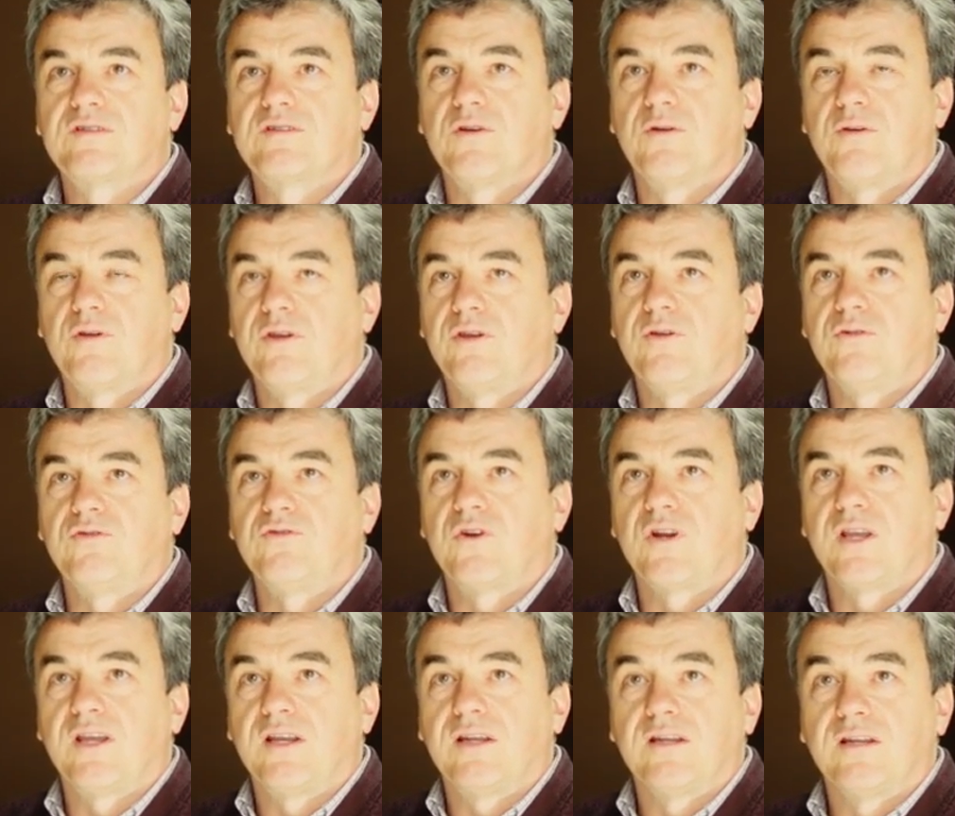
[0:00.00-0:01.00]
So you're
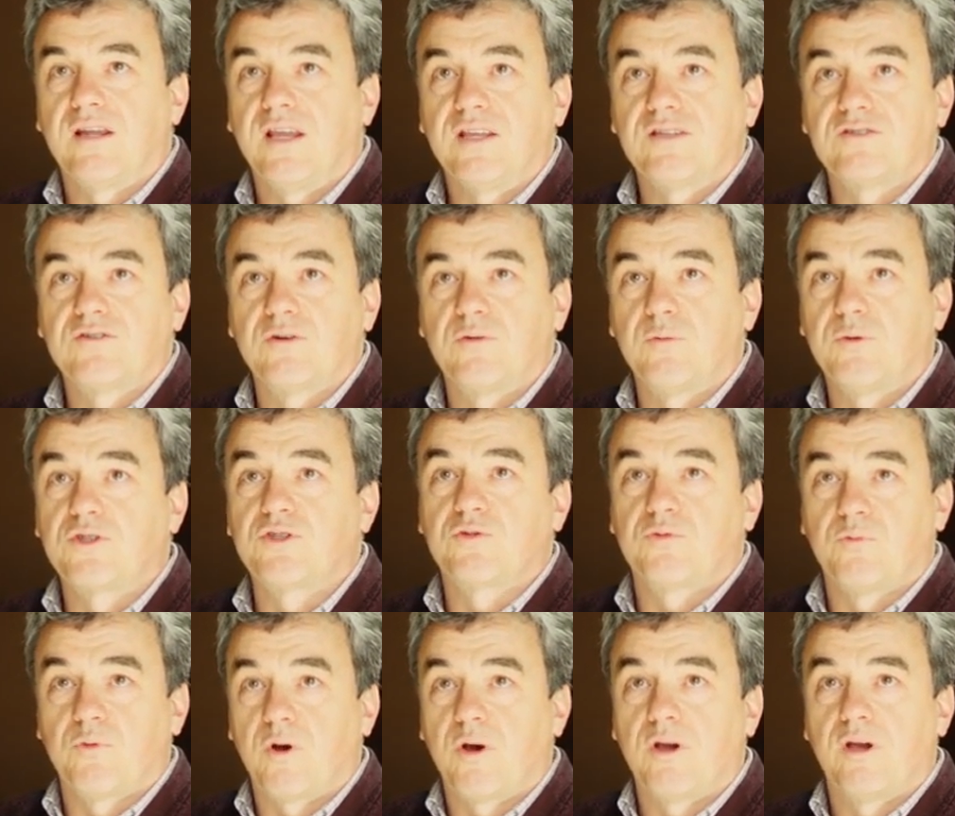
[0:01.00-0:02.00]
drinking history, which
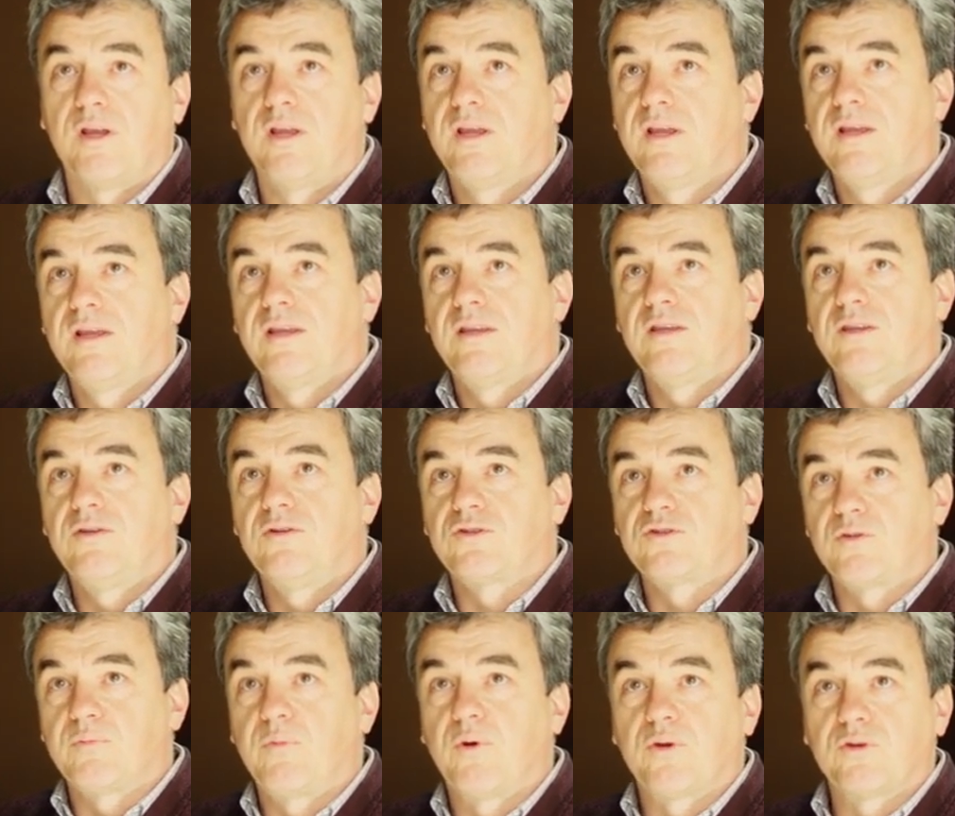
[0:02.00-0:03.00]
what you're
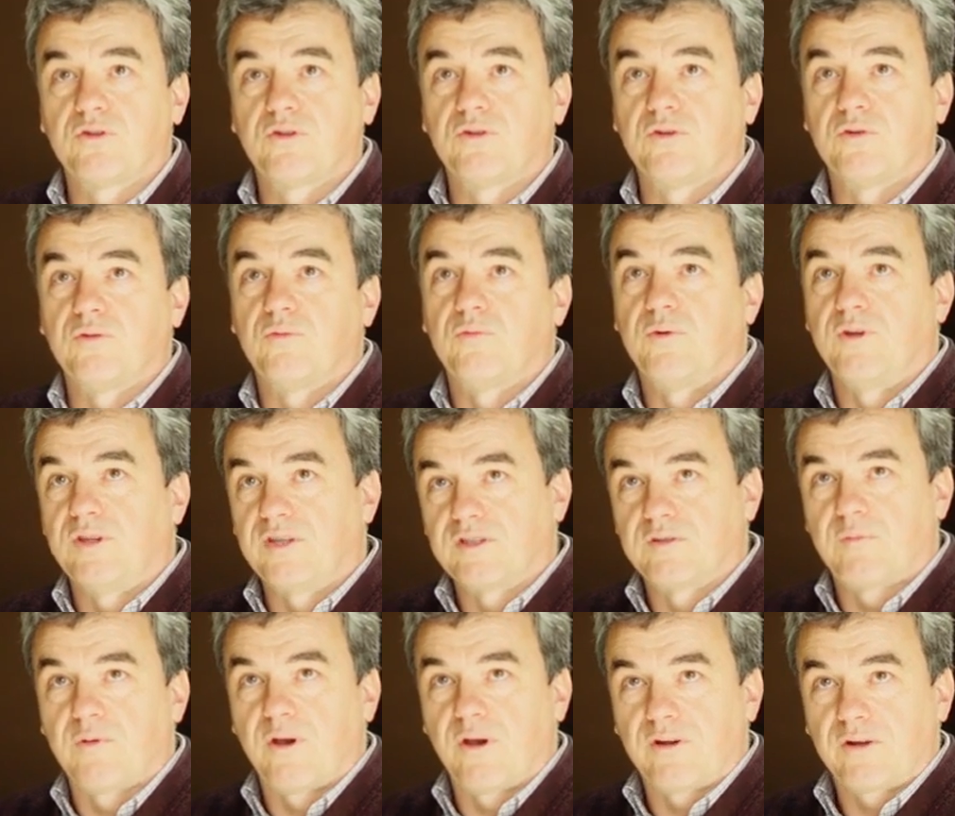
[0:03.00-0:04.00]
supposed to do with
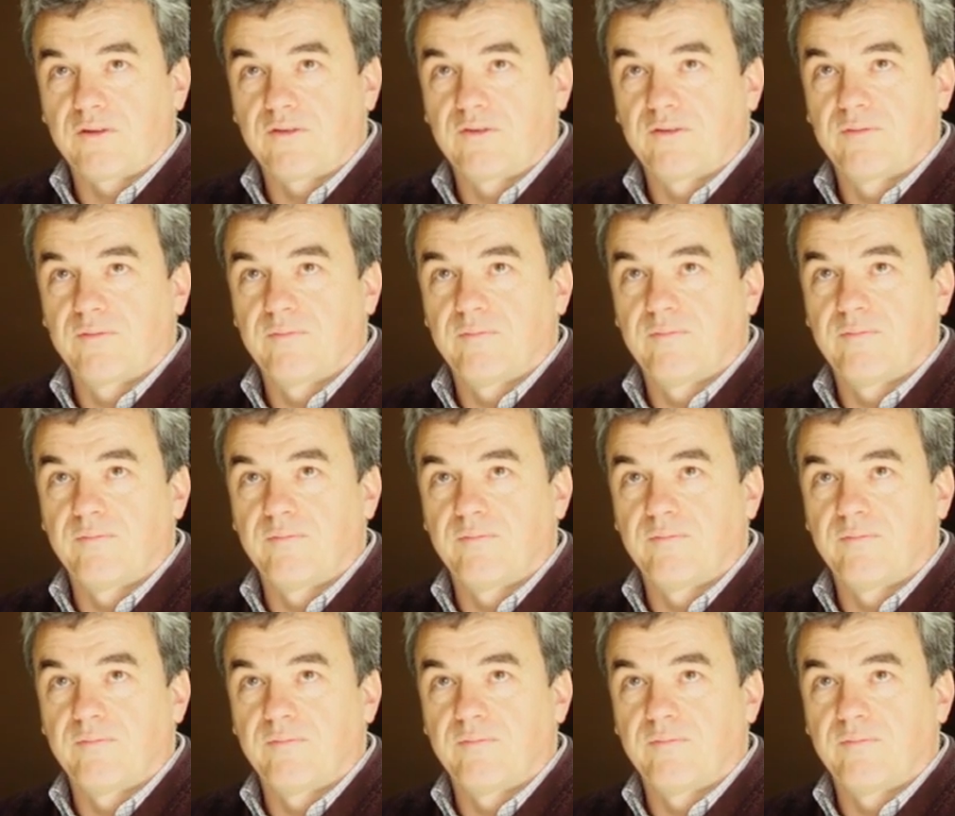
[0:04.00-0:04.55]
these products.